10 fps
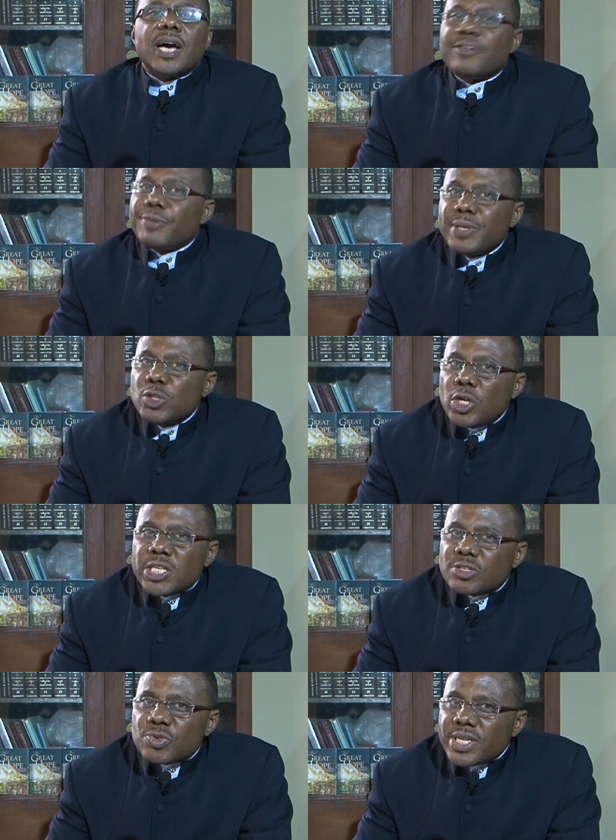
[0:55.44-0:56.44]
Have you been on
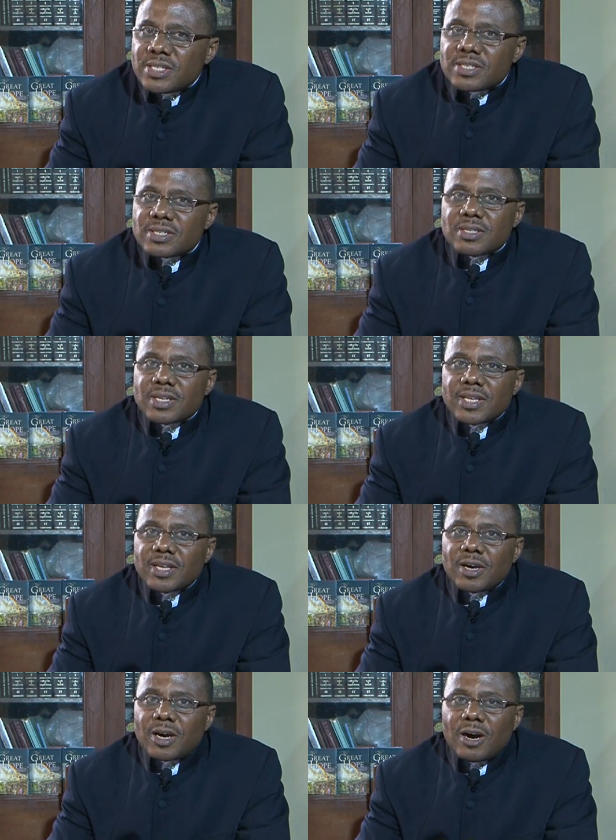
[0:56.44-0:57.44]
the streets
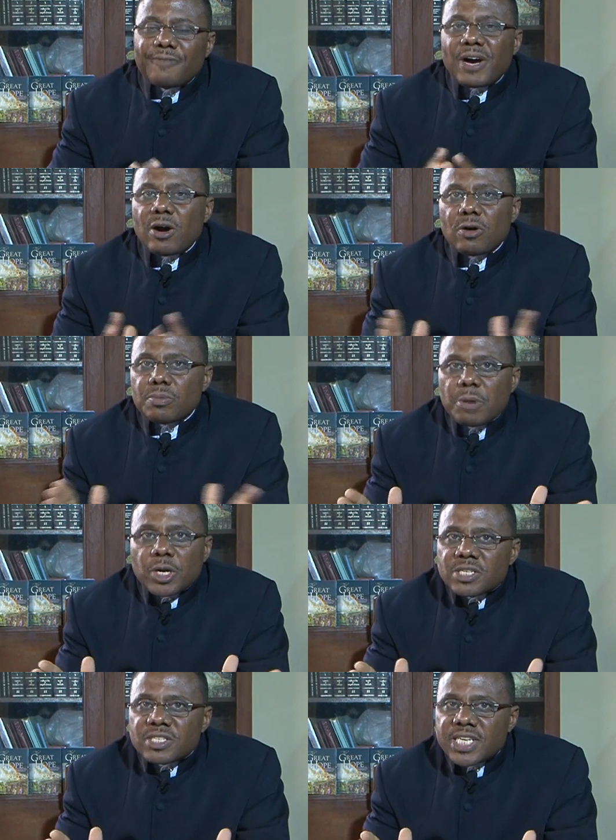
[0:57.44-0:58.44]
of our
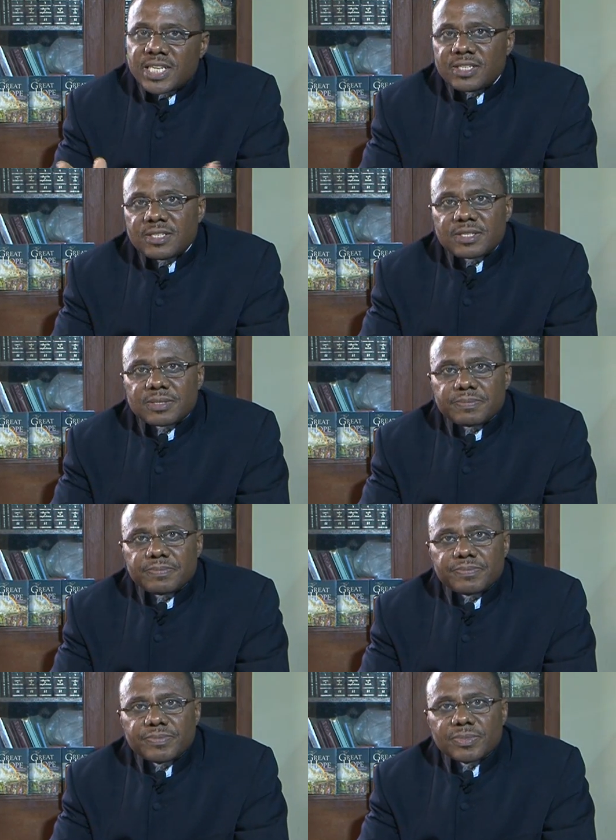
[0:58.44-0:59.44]
modern cities?
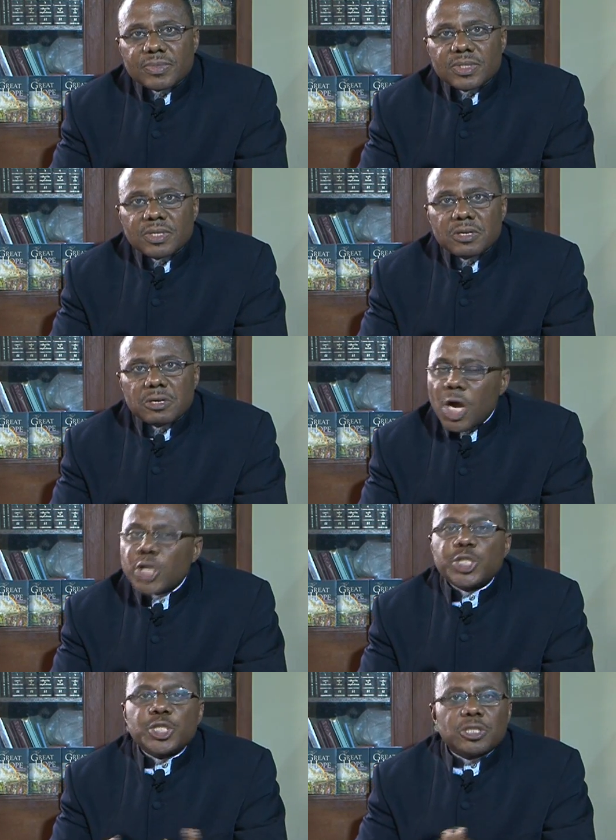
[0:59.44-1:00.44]

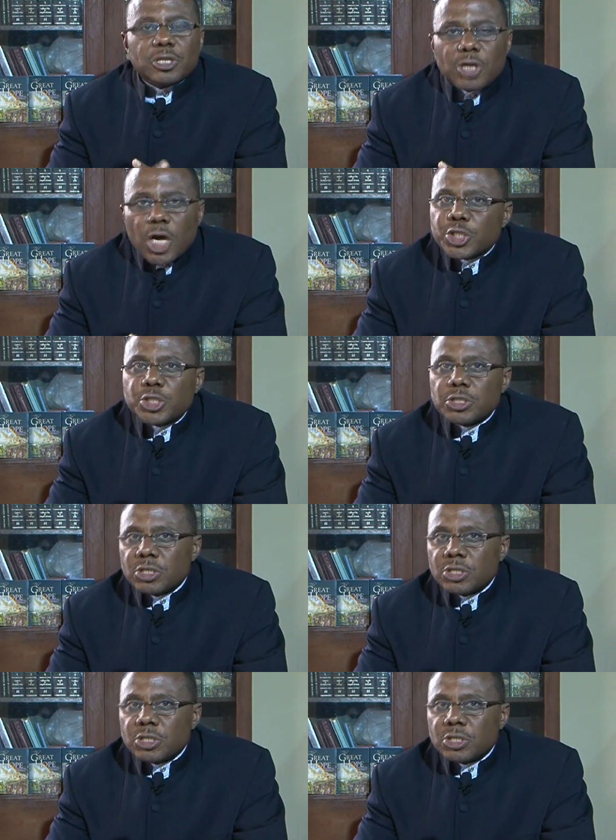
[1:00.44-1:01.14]
Rush, rush,